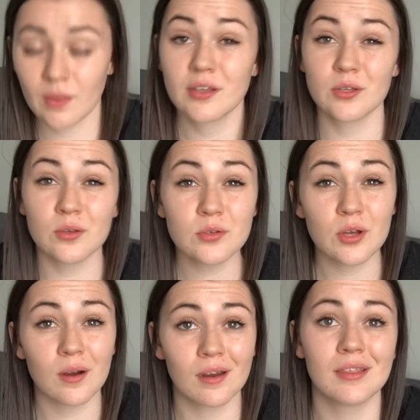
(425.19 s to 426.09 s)
So those
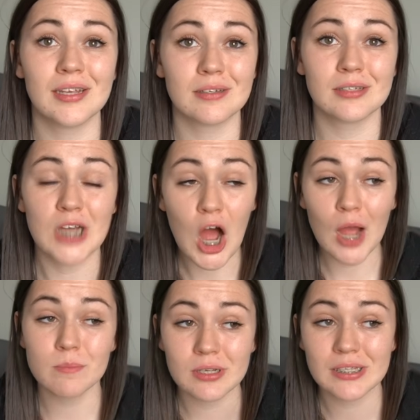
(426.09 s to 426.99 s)
are the
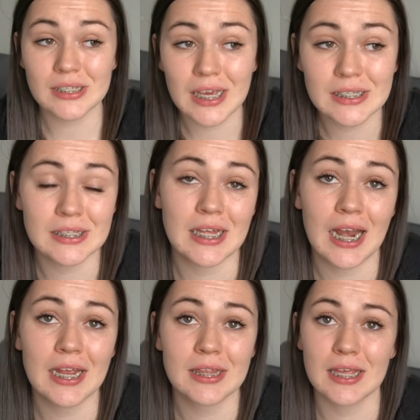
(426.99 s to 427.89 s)
top six that
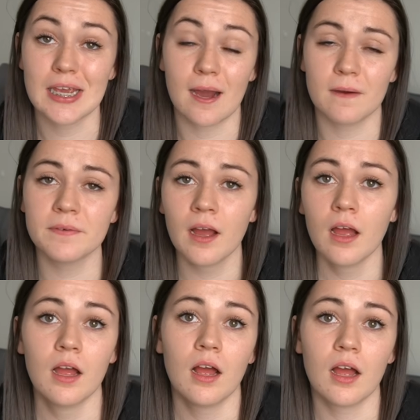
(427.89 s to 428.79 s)
I could think of
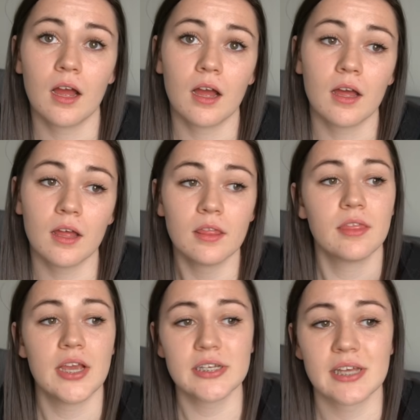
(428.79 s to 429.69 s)
uh,
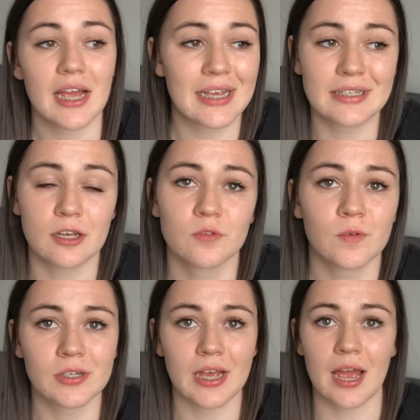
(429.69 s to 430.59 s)
things that a
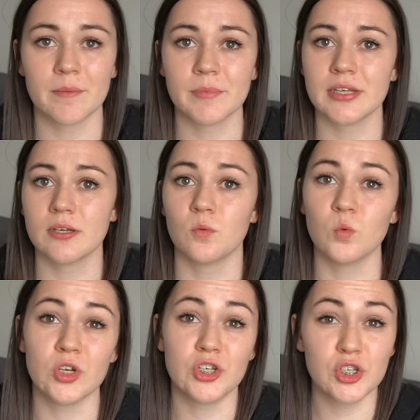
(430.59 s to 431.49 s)
Salesforce admin
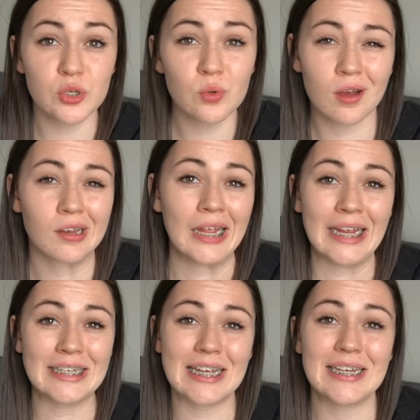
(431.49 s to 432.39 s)
would do on
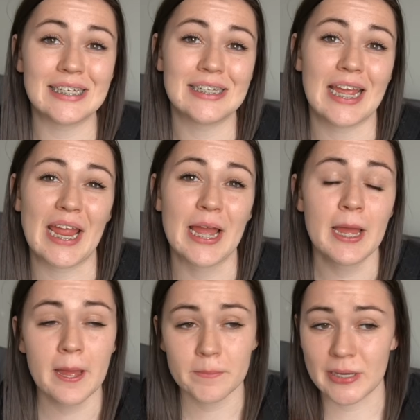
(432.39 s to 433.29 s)
a day-to-day -day
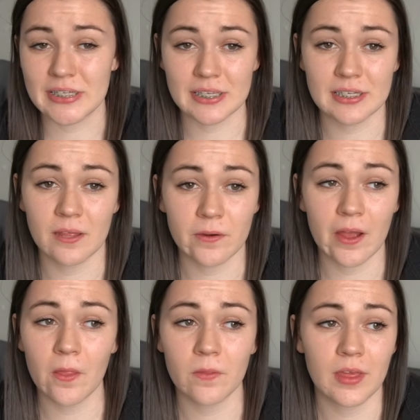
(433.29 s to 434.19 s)
basis. Now there
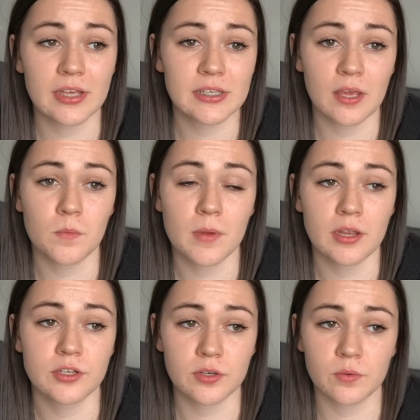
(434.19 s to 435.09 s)
are other things that you
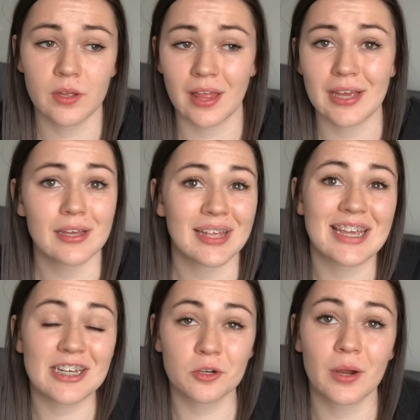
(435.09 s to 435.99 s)
may do like
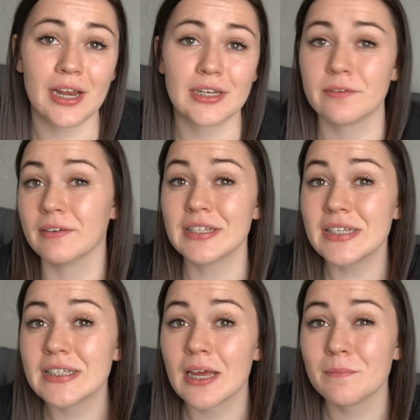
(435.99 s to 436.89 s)
integrating different
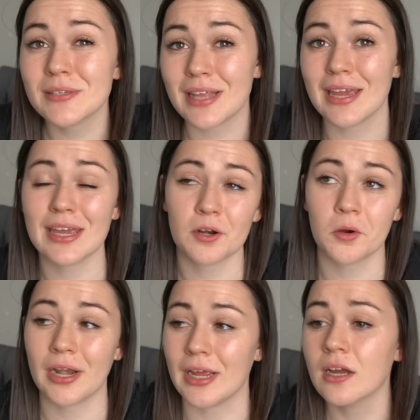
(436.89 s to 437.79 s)
systems, like
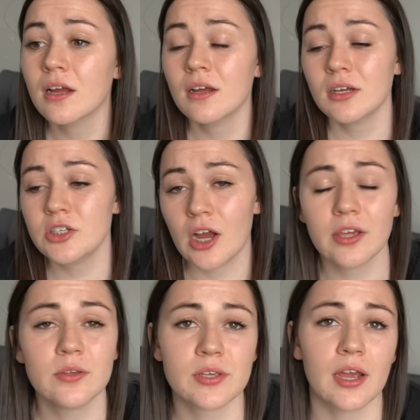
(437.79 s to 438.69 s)
integrating
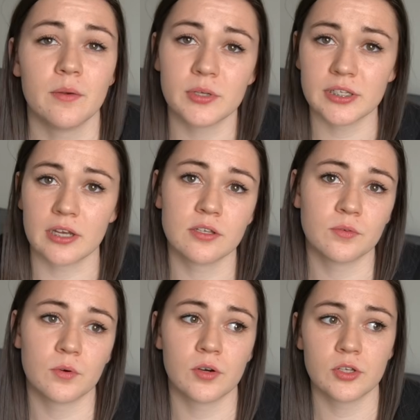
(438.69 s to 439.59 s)
DocuSign with
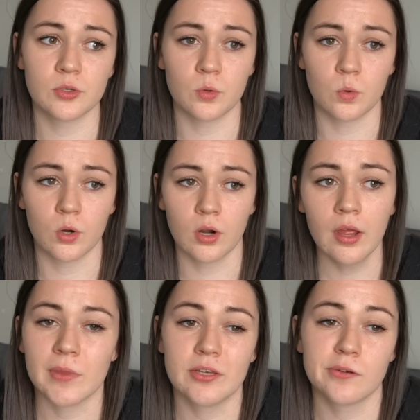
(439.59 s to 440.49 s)
Salesforce or
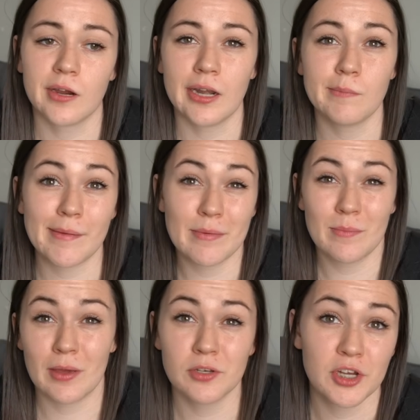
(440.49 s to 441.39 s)
integrating maybe
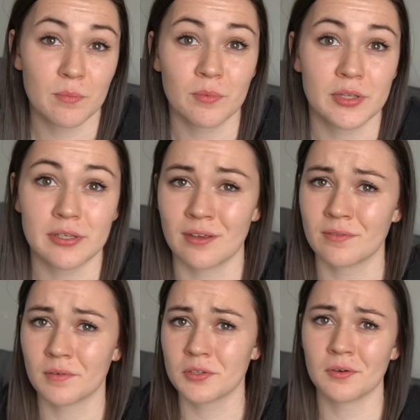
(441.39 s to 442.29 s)
MailChimp with
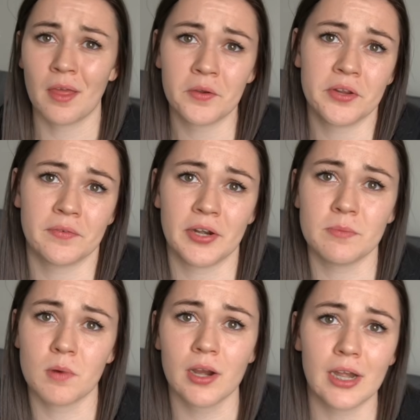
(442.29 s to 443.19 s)
Salesforce or other different
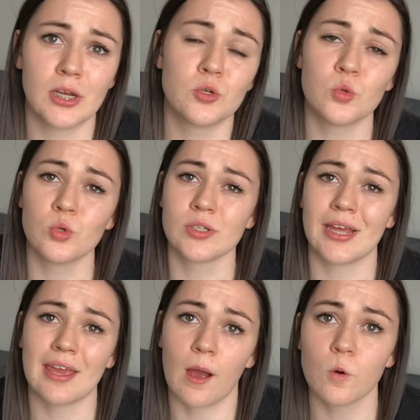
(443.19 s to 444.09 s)
marketing tools
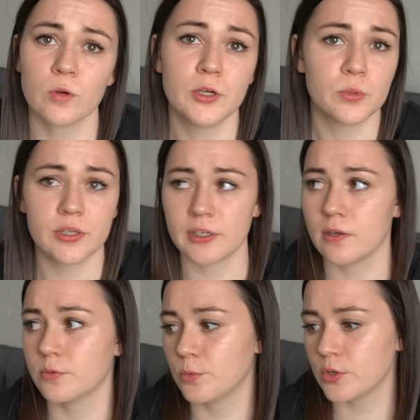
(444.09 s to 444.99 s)
like Outreach with
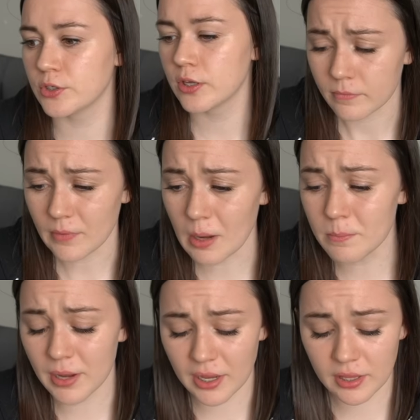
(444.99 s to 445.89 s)
Salesforce.
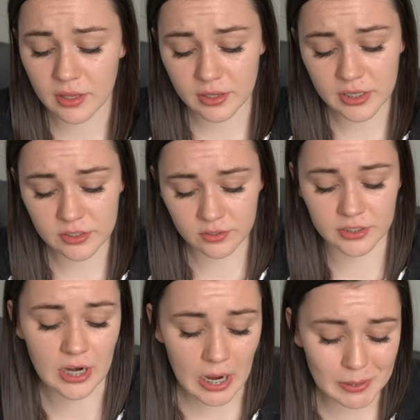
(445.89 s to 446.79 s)
But these are
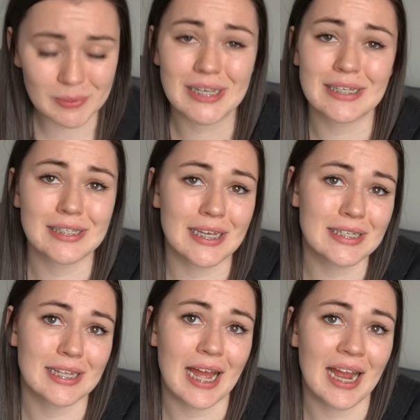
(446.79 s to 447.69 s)
the top six
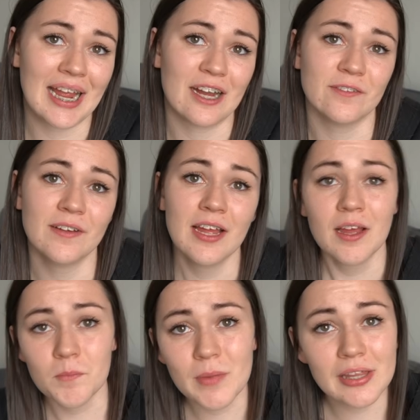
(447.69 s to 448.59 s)
things that I have
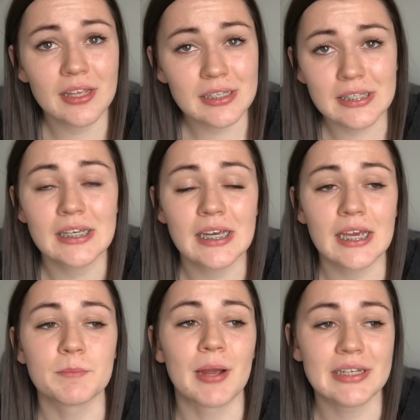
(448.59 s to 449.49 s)
mainly see
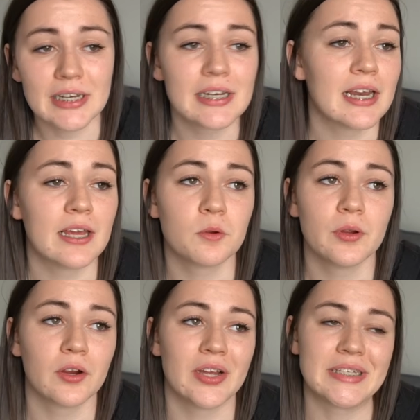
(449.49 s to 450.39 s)
in my day-to-day -day
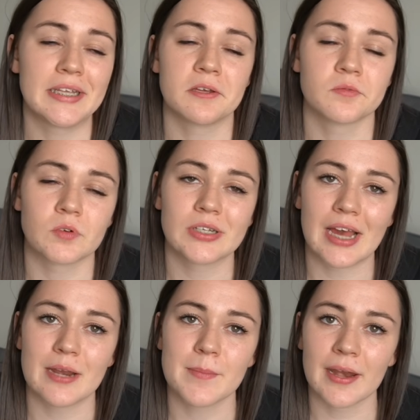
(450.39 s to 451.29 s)
career as a Salesforce
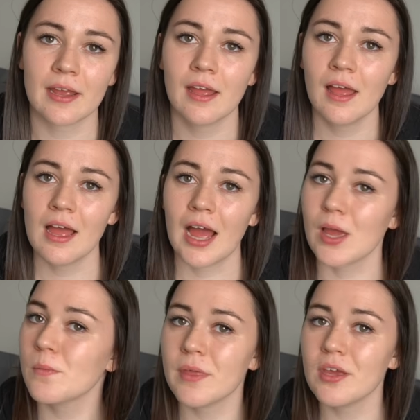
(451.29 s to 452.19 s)
admin. I
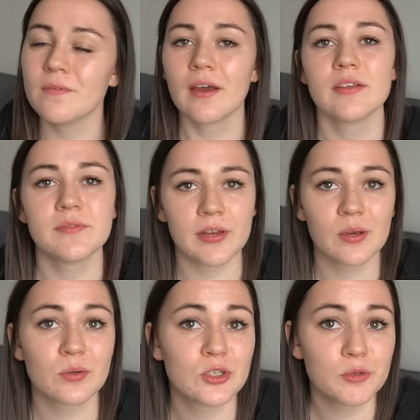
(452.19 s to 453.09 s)
hope that you found this
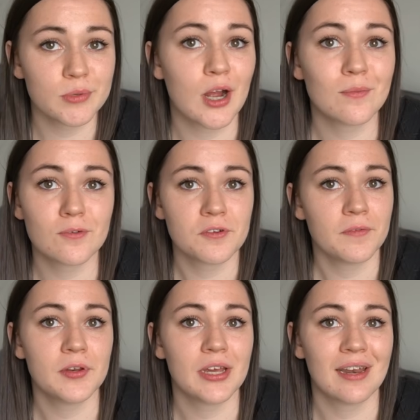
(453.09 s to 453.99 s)
video super helpful.
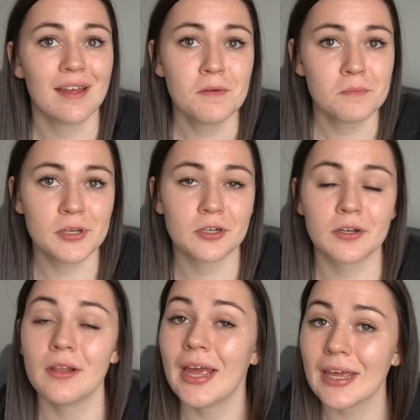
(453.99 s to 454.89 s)
If you did, be sure
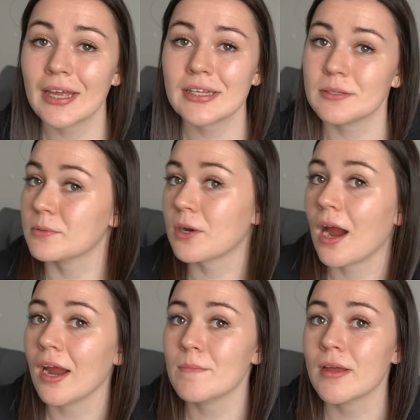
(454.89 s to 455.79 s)
to like it,
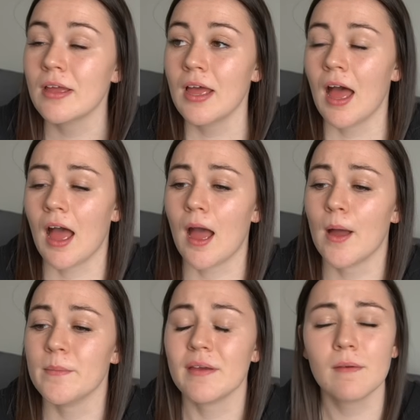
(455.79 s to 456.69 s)
subscribe.
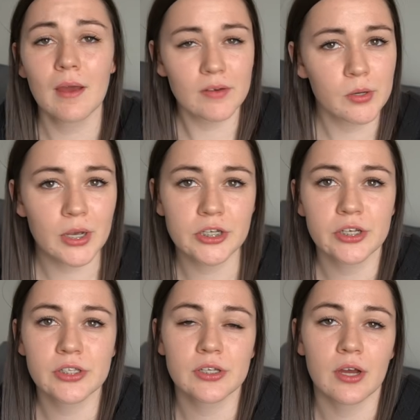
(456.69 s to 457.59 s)
Um, if you have any
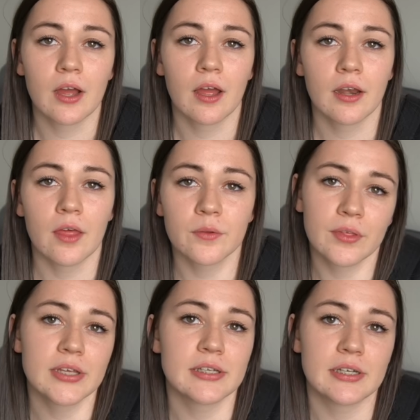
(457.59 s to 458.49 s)
questions on other
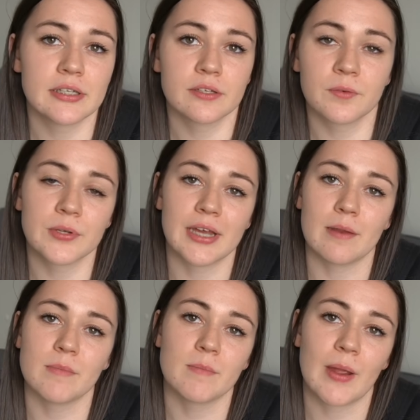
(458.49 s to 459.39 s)
things that a Salesforce
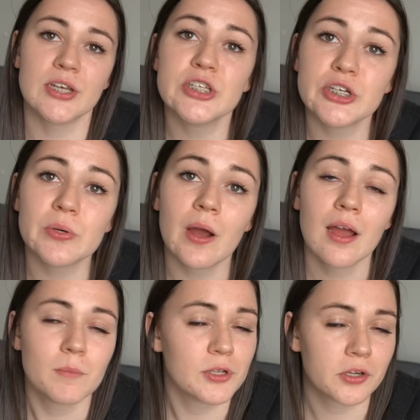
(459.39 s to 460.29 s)
admin might do,
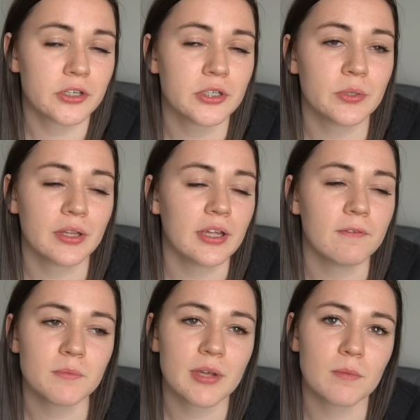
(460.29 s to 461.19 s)
be sure to leave
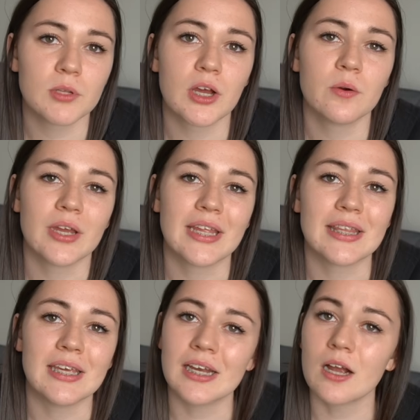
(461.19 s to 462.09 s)
them down below in
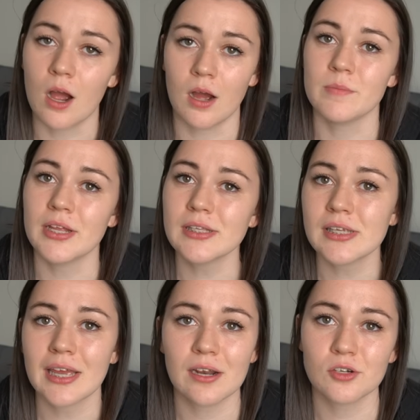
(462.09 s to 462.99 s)
the comments
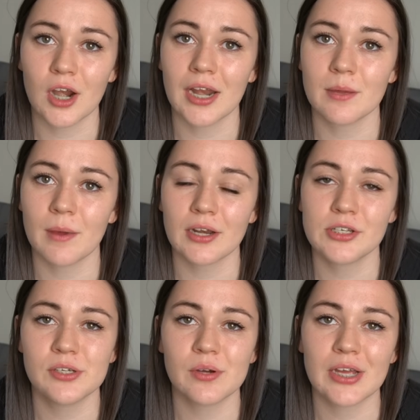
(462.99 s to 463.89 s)
and I'll try to get back
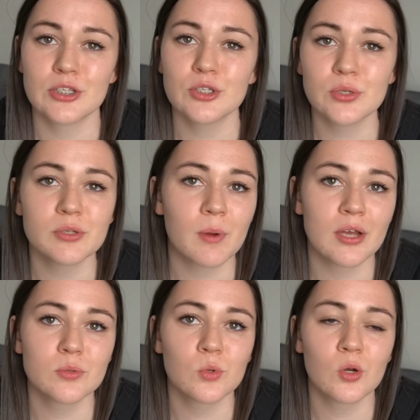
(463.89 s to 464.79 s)
to you as soon as
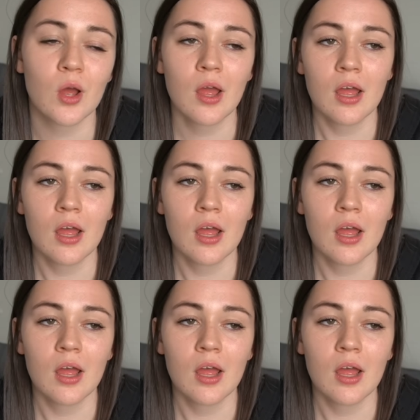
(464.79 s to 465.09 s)
possible.